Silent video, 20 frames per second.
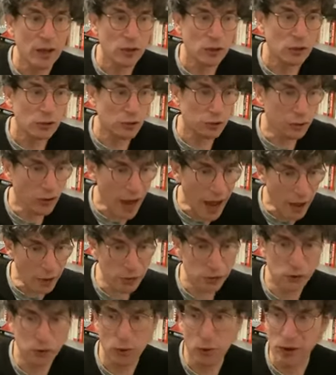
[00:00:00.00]

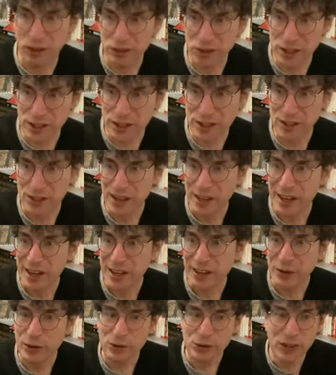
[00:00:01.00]
crowdsources
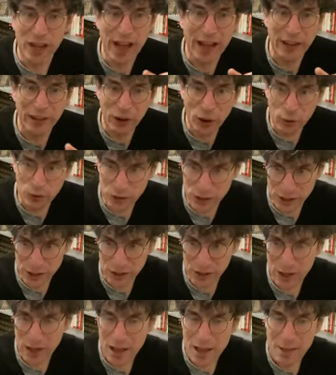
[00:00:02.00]
your
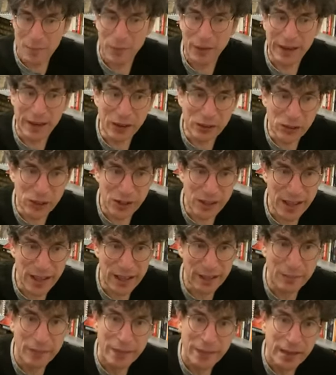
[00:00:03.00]
diagnosis. But here's the
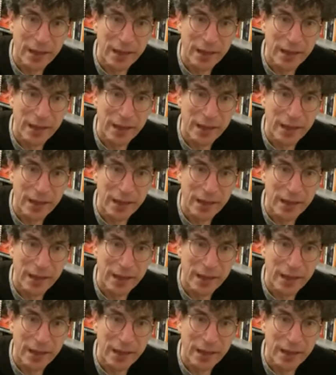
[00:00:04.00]
thing.